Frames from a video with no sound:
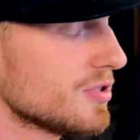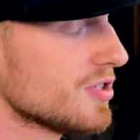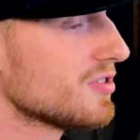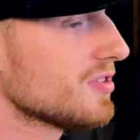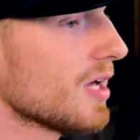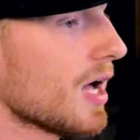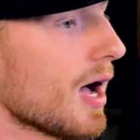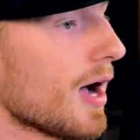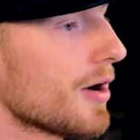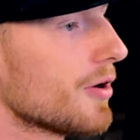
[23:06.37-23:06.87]
just
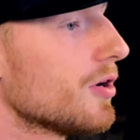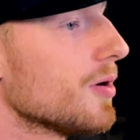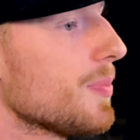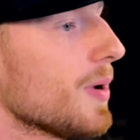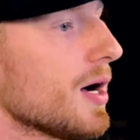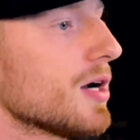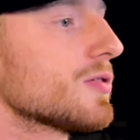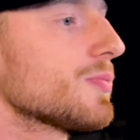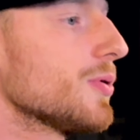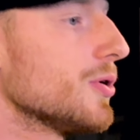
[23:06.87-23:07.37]
the higher up
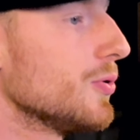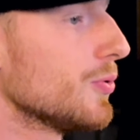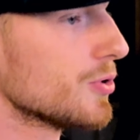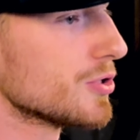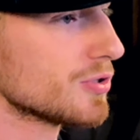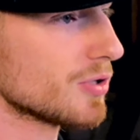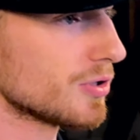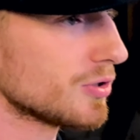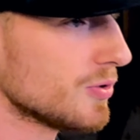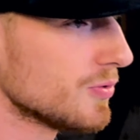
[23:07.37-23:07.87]

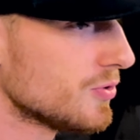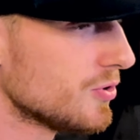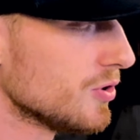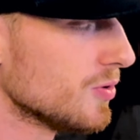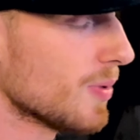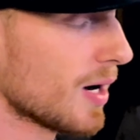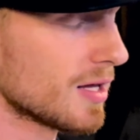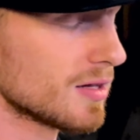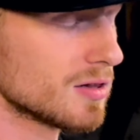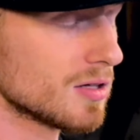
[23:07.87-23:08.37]
entrepreneurs on YouTube.
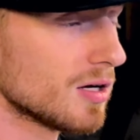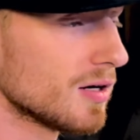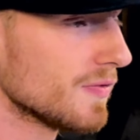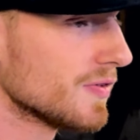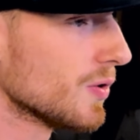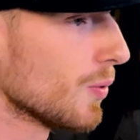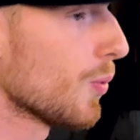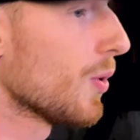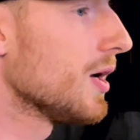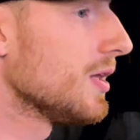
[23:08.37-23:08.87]
I love
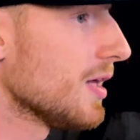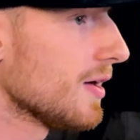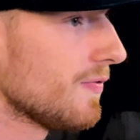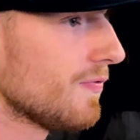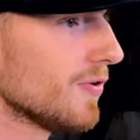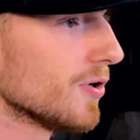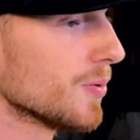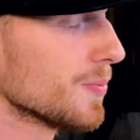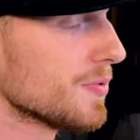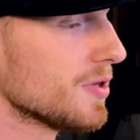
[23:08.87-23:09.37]
the way they
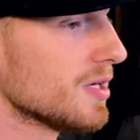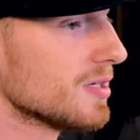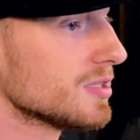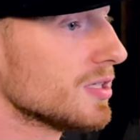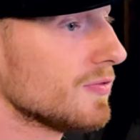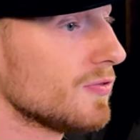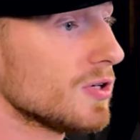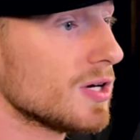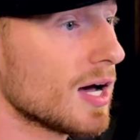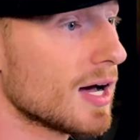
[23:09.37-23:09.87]
film things.
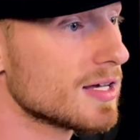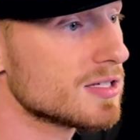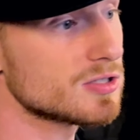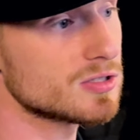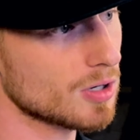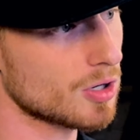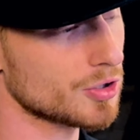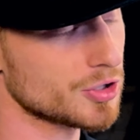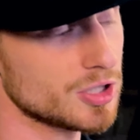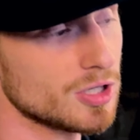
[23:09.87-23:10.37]
And if you guys
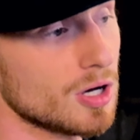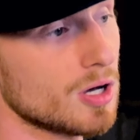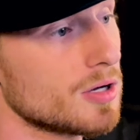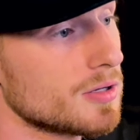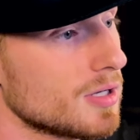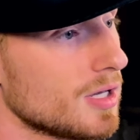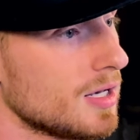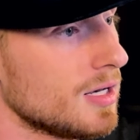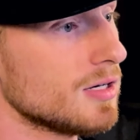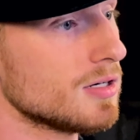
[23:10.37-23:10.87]
are
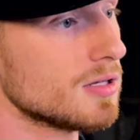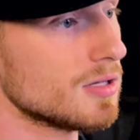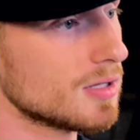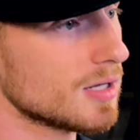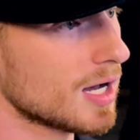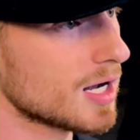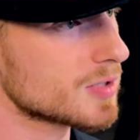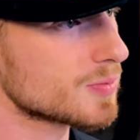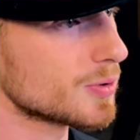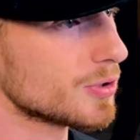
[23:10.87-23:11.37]
young and into the
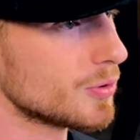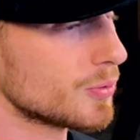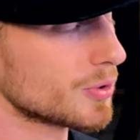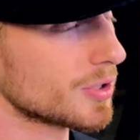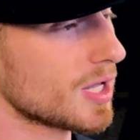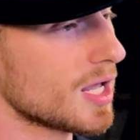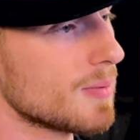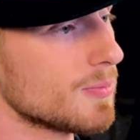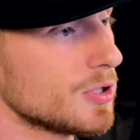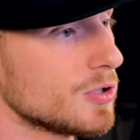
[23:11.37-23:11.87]
entrepreneur
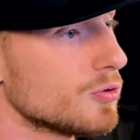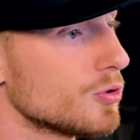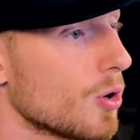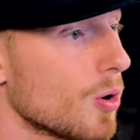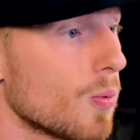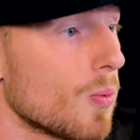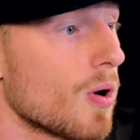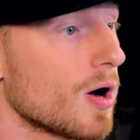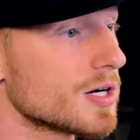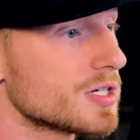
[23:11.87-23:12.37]
game and you
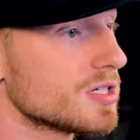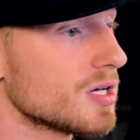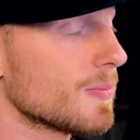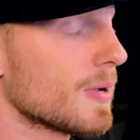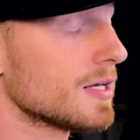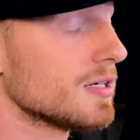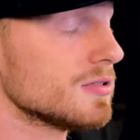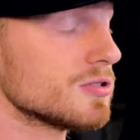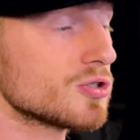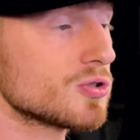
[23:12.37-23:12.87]
don't watch them,
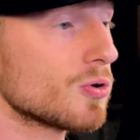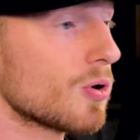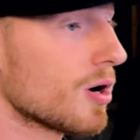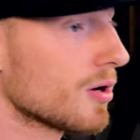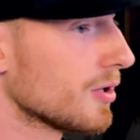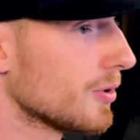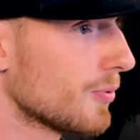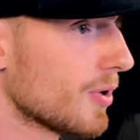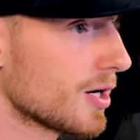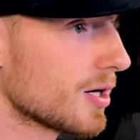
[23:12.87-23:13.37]
I
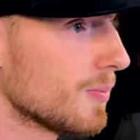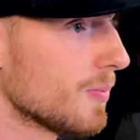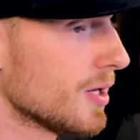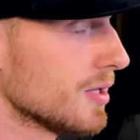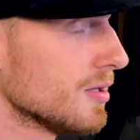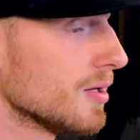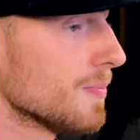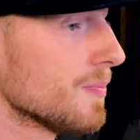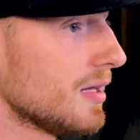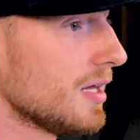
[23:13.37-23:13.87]
strongly
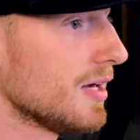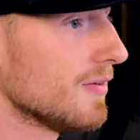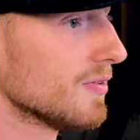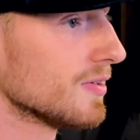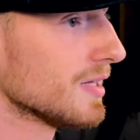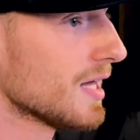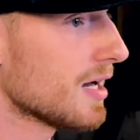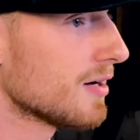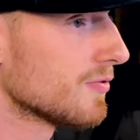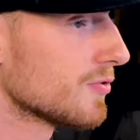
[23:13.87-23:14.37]
recommend them. They give a
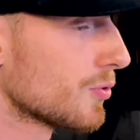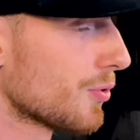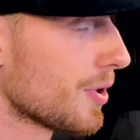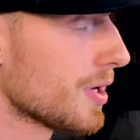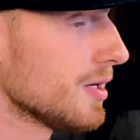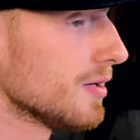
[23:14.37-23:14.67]
lot of great